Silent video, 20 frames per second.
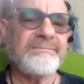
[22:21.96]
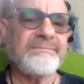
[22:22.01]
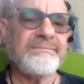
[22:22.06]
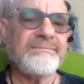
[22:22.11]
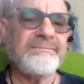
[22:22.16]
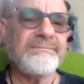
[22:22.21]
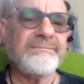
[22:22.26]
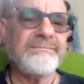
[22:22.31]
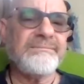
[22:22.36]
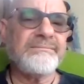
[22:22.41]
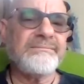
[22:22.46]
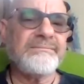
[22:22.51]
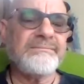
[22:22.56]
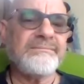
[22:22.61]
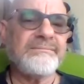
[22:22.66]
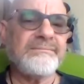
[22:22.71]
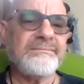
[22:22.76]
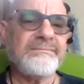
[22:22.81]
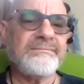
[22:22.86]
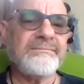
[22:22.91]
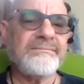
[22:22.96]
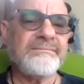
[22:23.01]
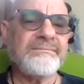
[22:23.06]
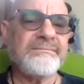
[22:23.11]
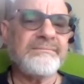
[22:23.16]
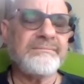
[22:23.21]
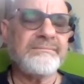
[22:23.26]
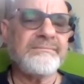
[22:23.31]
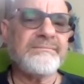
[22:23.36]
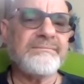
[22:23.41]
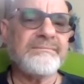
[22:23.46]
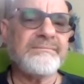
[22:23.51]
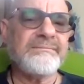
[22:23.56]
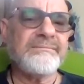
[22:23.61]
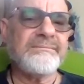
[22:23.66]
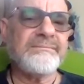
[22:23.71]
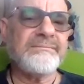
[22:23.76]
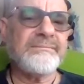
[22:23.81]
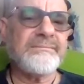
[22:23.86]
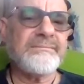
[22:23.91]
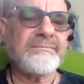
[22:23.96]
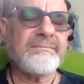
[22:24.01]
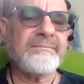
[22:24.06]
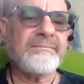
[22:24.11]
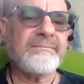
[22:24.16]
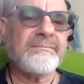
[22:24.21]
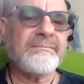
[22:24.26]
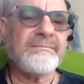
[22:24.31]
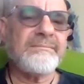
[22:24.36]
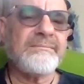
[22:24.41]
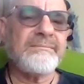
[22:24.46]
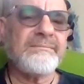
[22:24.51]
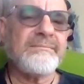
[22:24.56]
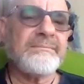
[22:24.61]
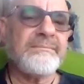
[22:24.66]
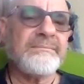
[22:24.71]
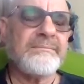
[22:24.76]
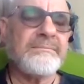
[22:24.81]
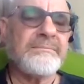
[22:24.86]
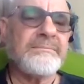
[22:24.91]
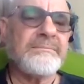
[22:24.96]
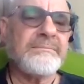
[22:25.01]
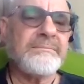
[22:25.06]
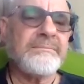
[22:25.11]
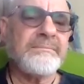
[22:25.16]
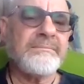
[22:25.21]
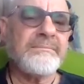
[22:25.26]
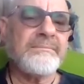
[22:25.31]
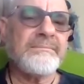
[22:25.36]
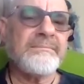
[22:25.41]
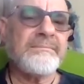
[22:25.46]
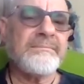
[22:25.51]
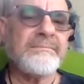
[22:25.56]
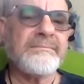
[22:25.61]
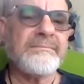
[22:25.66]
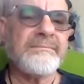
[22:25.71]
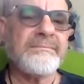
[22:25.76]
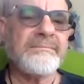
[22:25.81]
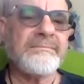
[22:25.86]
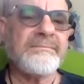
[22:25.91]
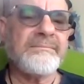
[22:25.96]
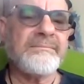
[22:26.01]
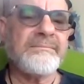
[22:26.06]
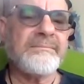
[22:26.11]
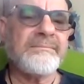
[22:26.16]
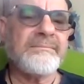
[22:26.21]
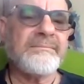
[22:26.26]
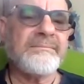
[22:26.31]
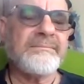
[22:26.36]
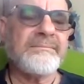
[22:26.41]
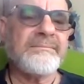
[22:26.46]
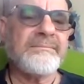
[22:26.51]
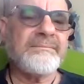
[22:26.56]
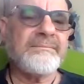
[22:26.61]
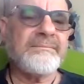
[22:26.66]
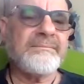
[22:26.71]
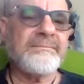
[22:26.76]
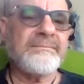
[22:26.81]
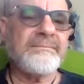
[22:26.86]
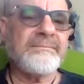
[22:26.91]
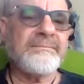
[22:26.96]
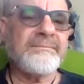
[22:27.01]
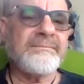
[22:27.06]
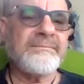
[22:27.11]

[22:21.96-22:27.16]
(not speaking)